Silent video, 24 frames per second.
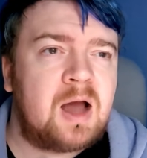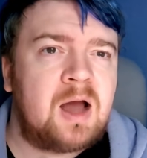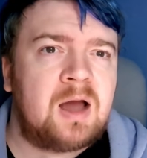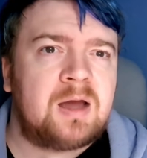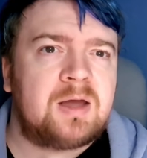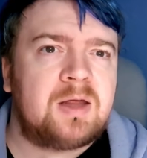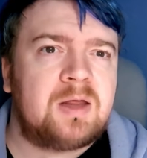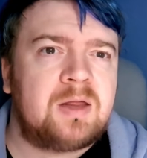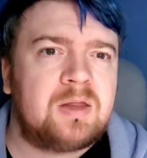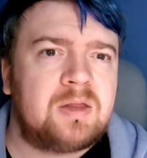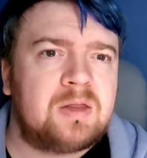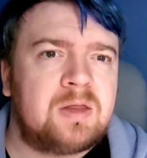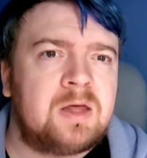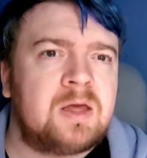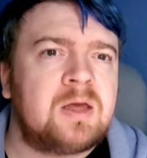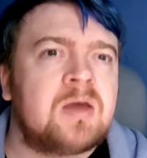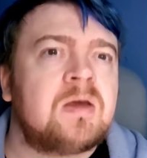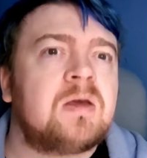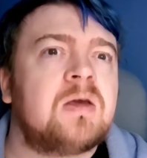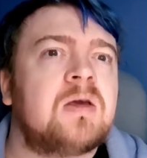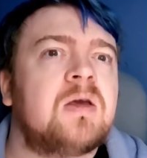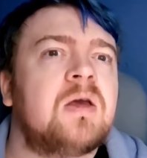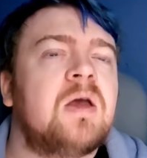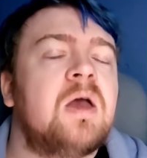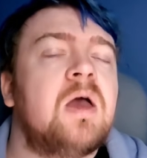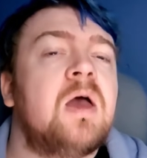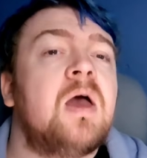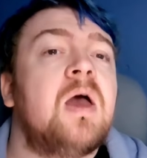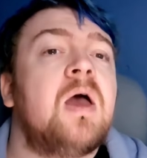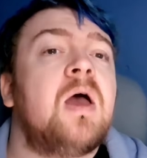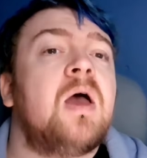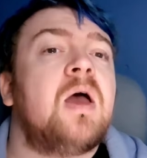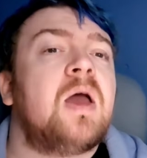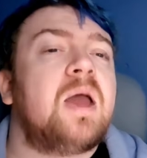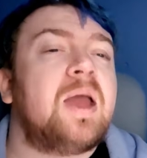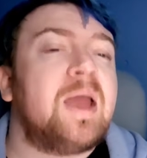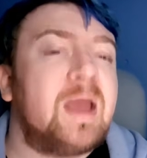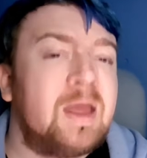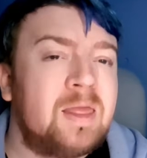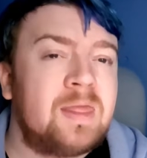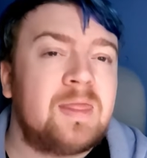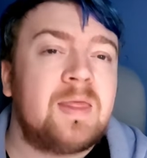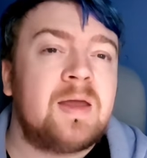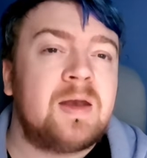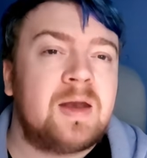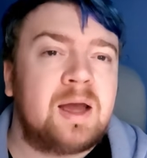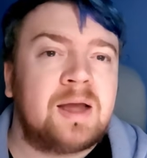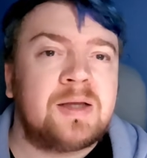I think,
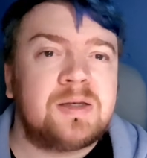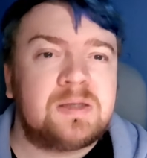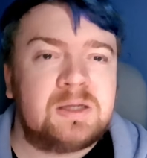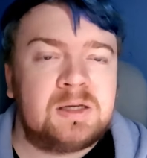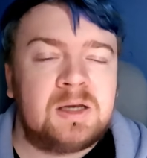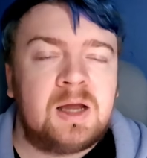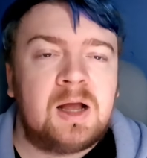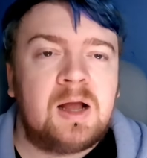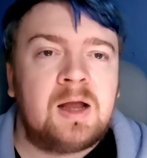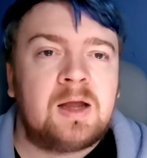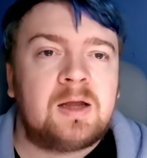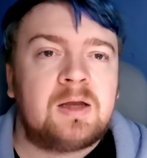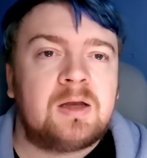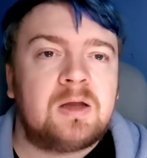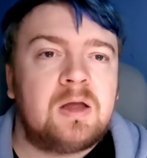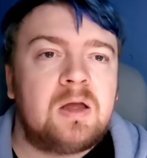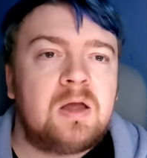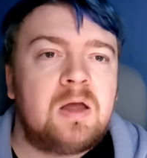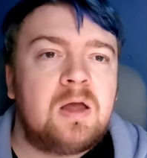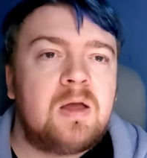in the 99.